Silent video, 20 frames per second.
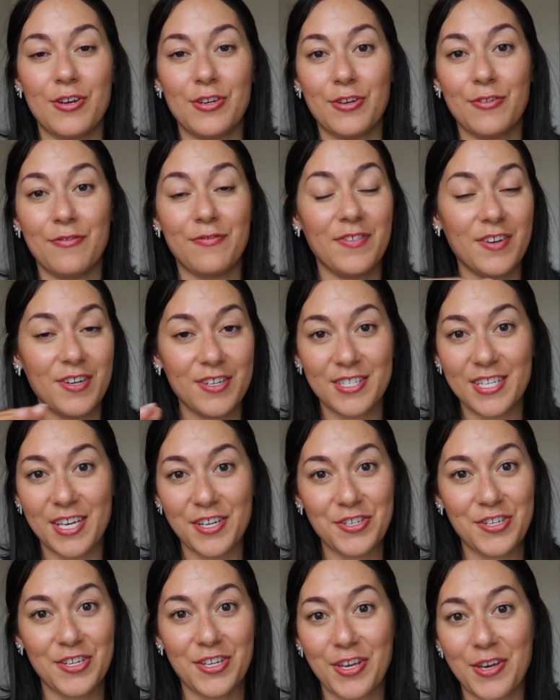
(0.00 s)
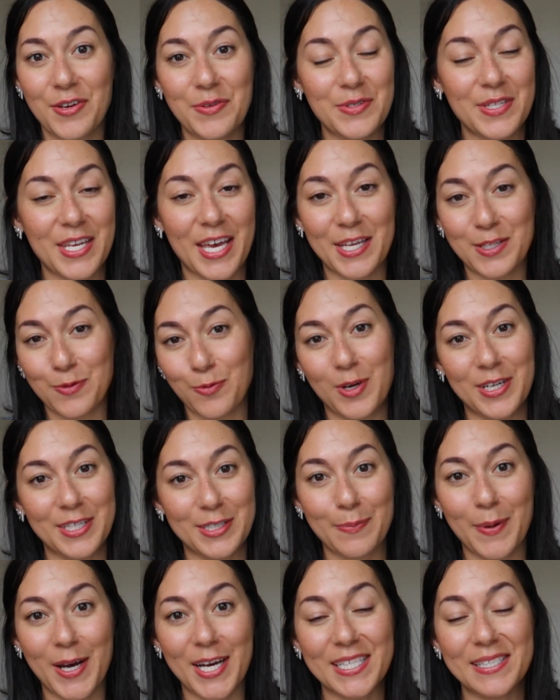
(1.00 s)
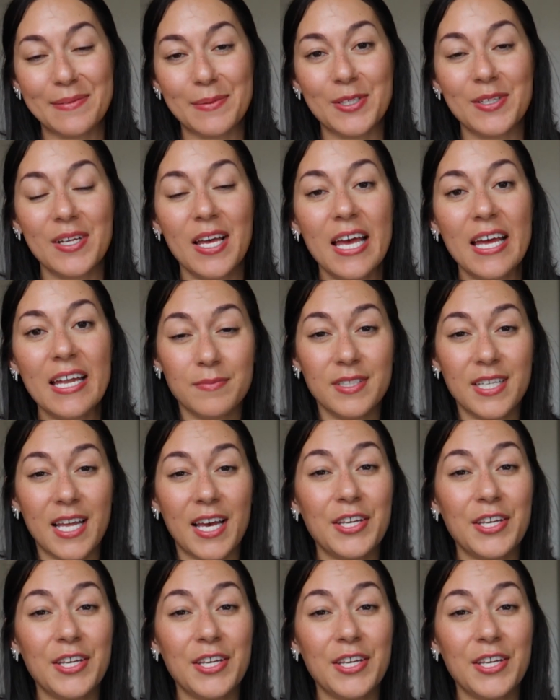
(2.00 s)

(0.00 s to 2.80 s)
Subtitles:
your first session goes as well as possible. Now,